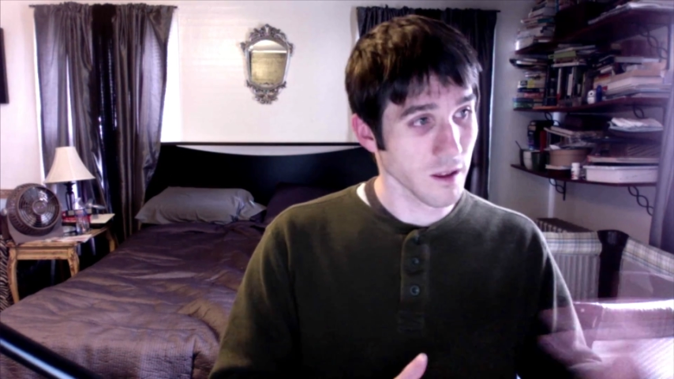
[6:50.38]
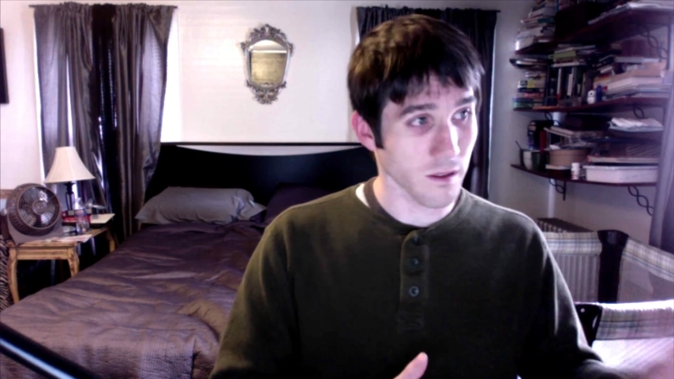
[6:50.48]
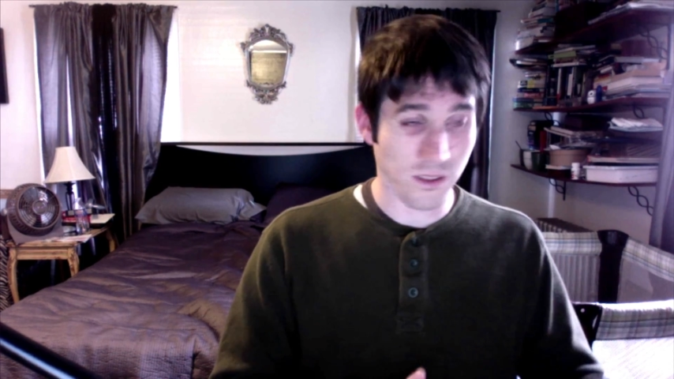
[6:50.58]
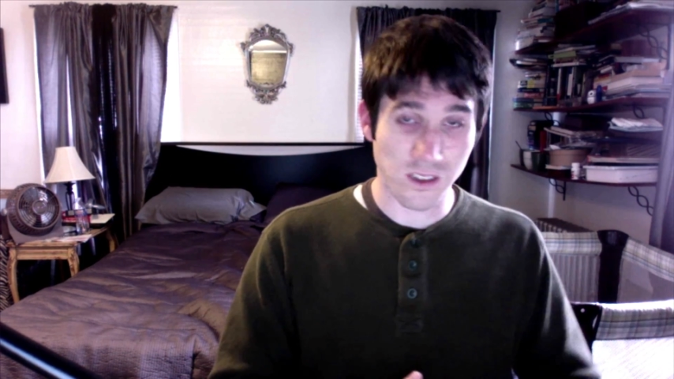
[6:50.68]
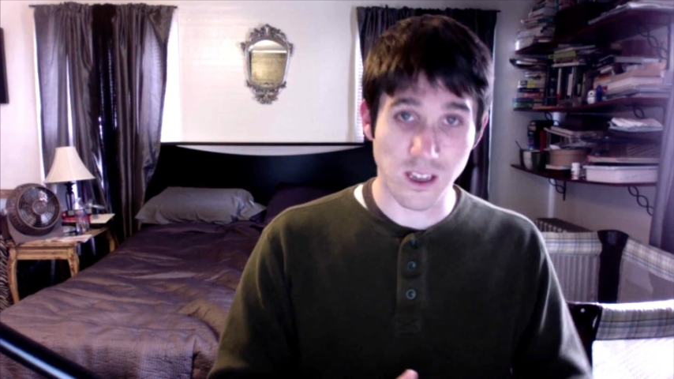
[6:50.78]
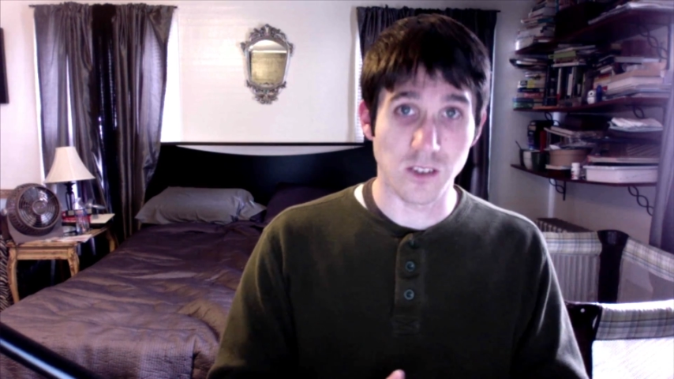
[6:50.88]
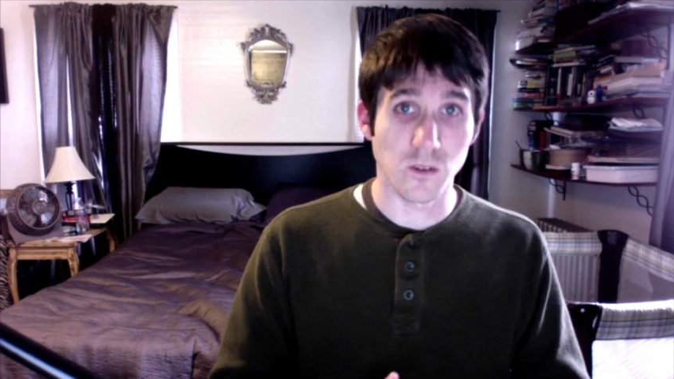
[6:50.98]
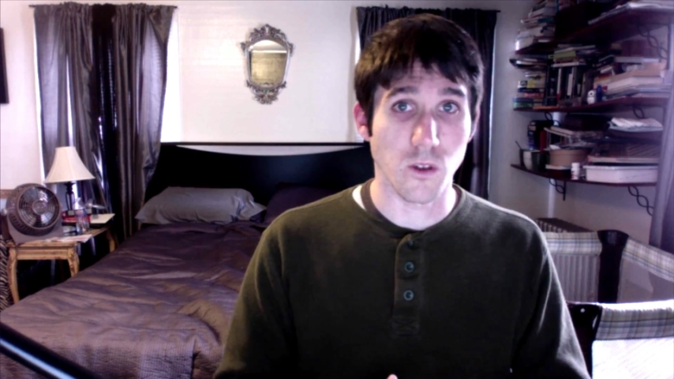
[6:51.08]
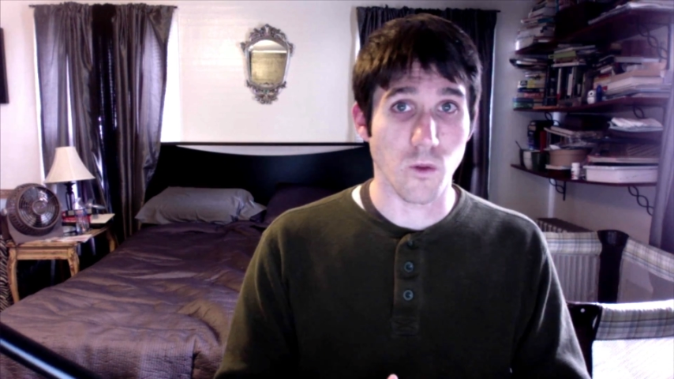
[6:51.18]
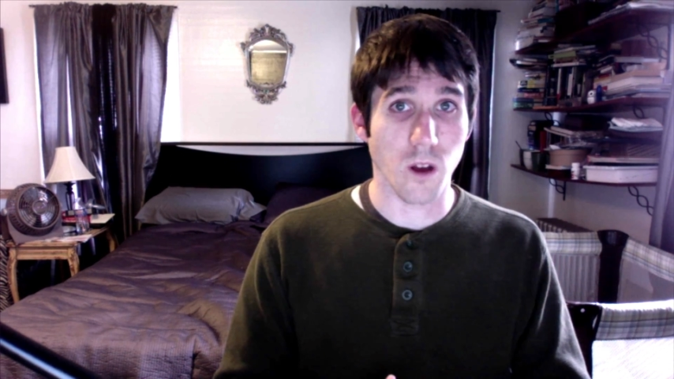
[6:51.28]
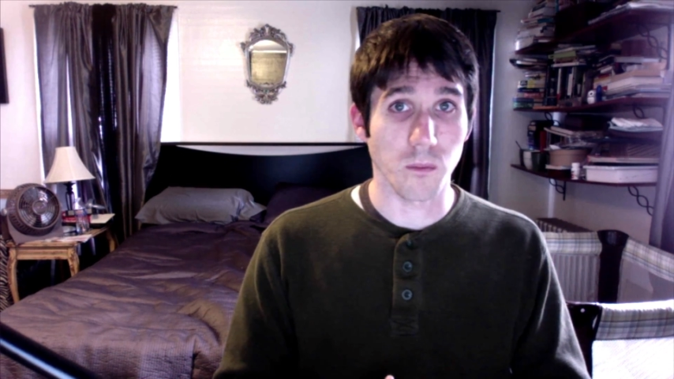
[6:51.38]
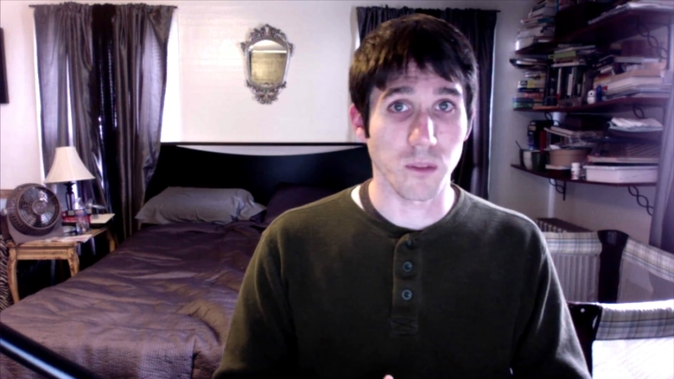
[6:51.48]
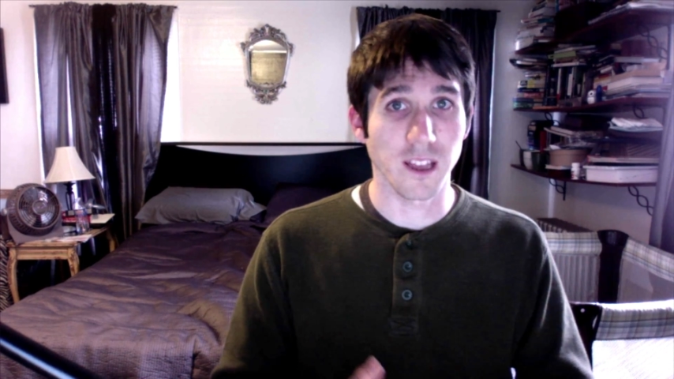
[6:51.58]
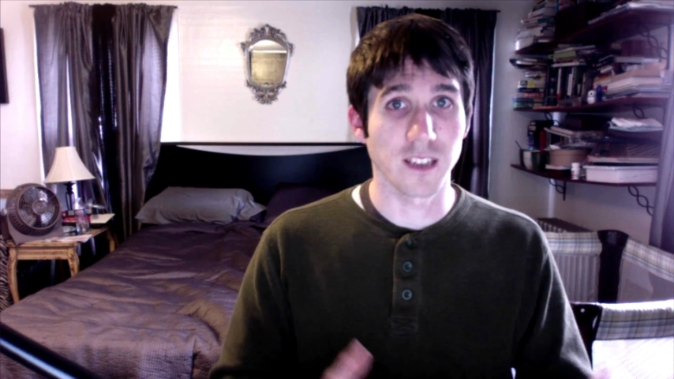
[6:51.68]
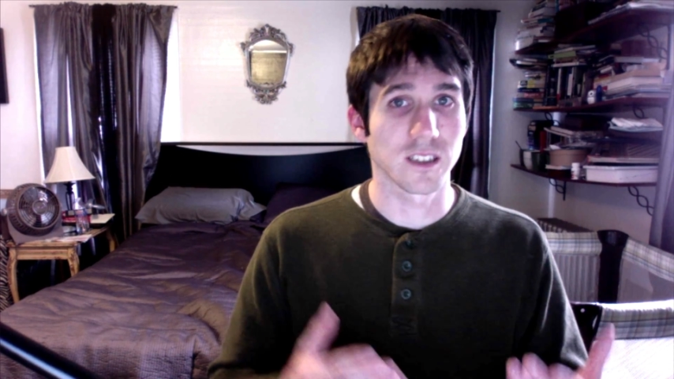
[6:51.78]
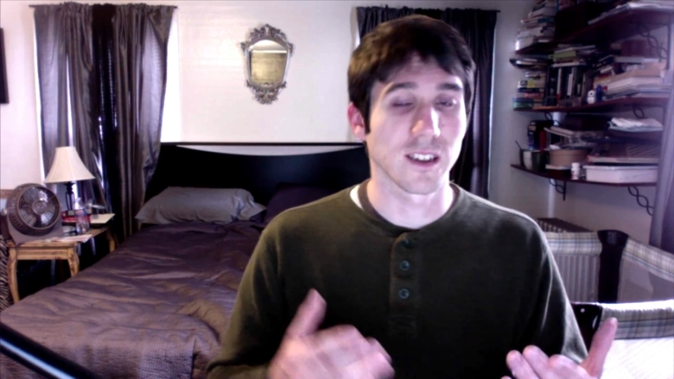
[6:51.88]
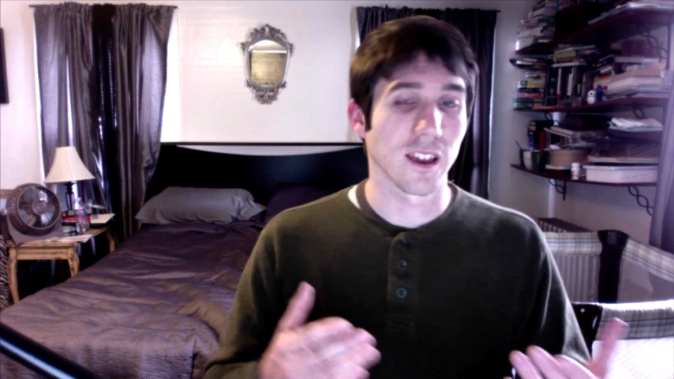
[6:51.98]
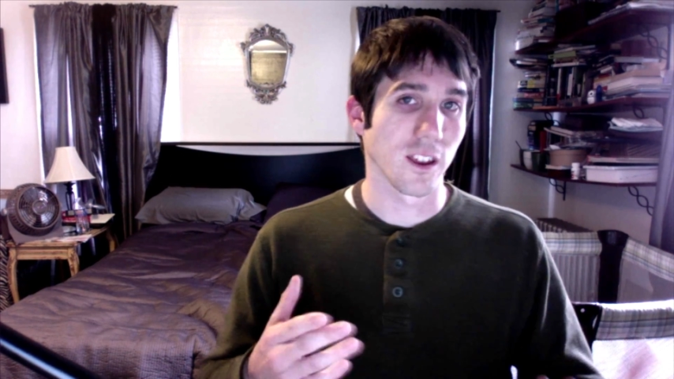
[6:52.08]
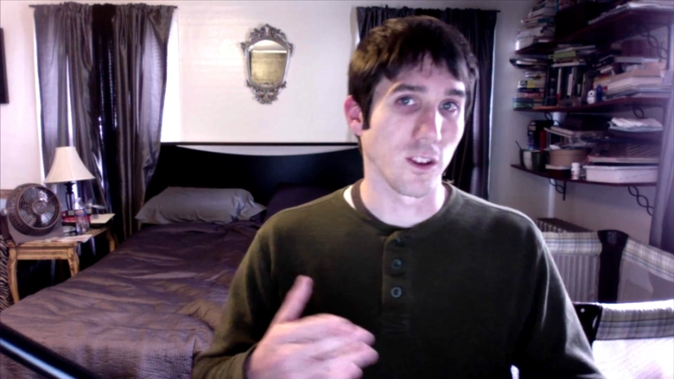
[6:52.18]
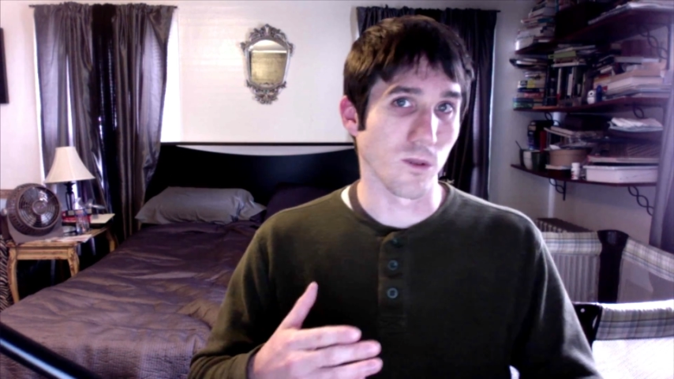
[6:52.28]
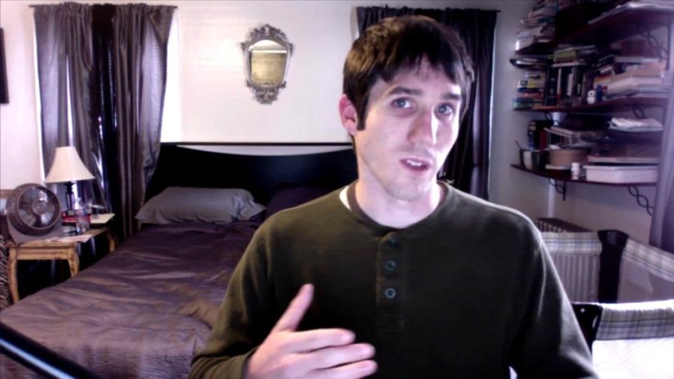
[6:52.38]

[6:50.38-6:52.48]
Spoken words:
sends you to the wrong place, you